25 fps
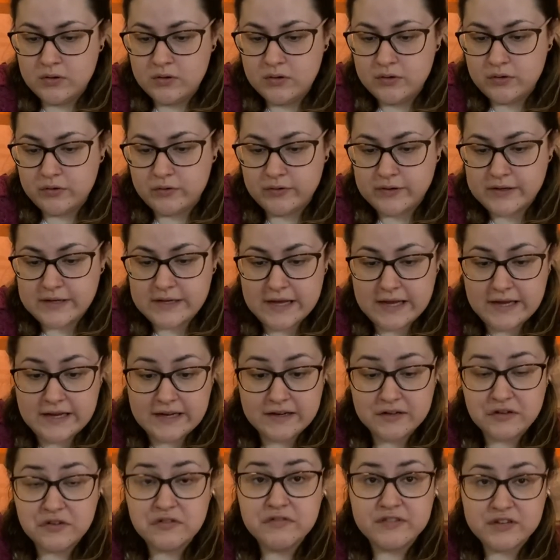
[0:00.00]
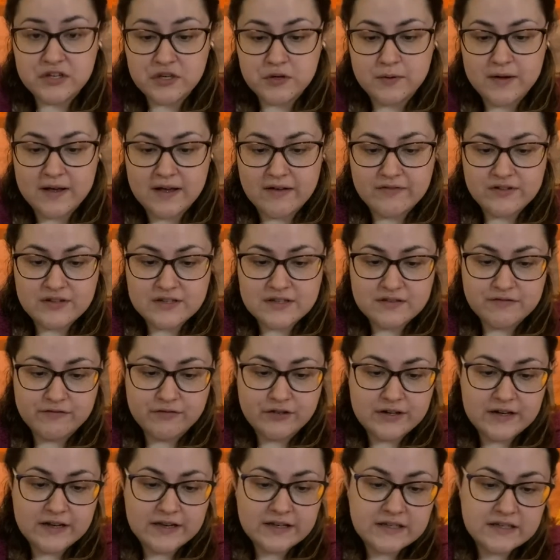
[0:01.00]
creative and you have a
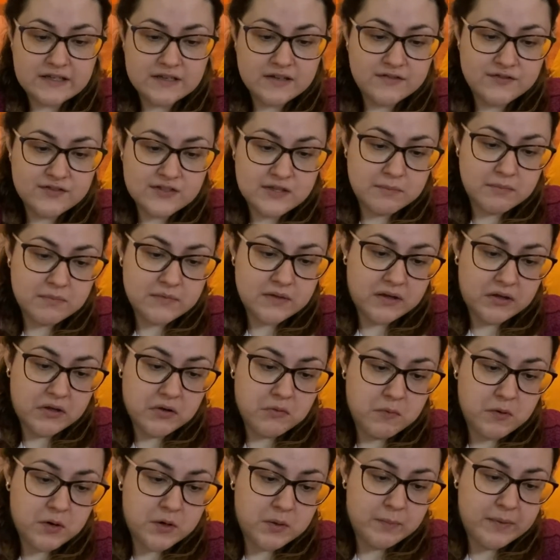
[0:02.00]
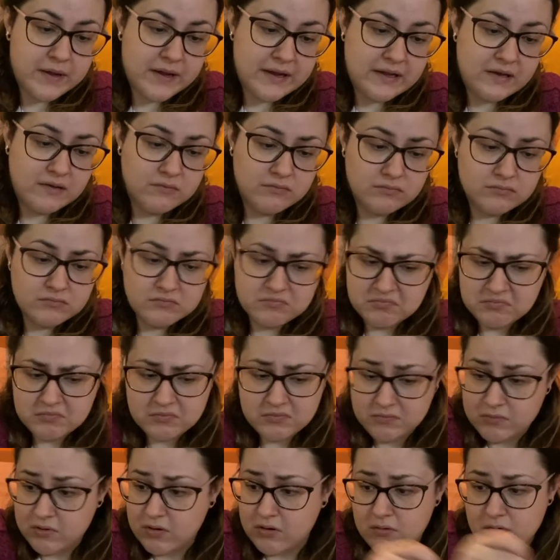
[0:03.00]
different idea of something you want to paint,
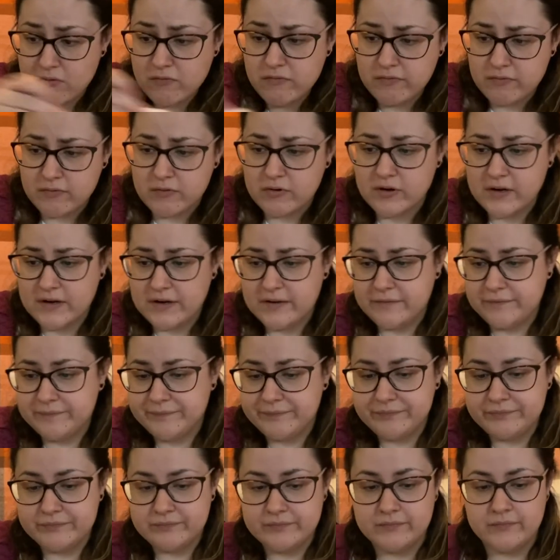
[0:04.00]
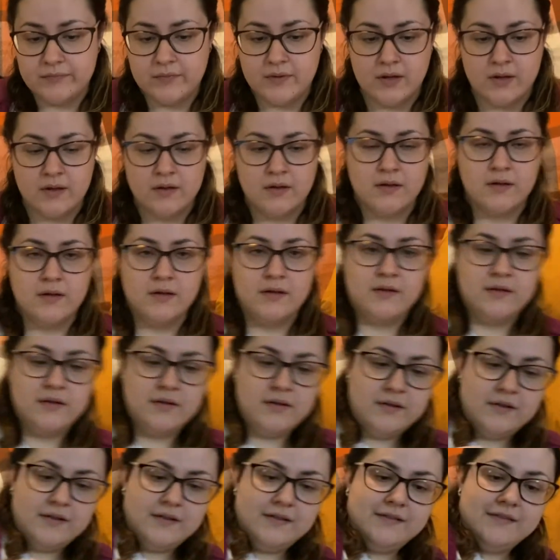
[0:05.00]
go for it.
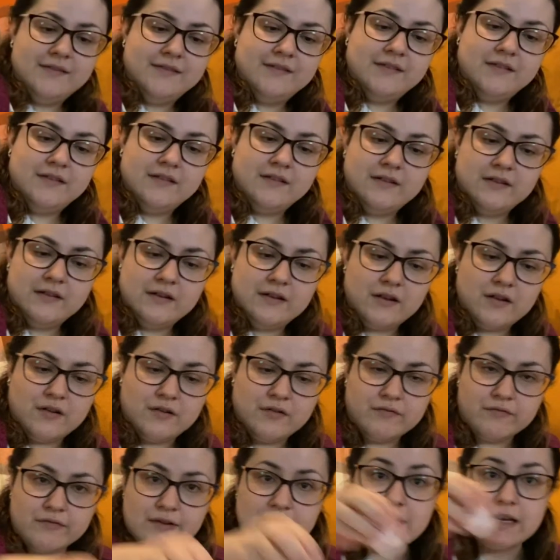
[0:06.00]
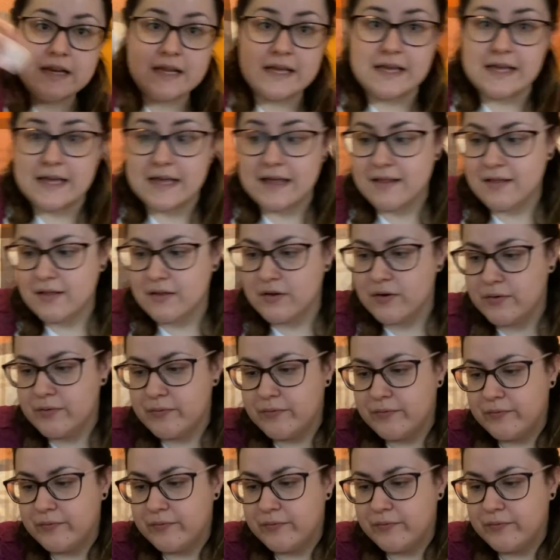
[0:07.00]
All right, yellow.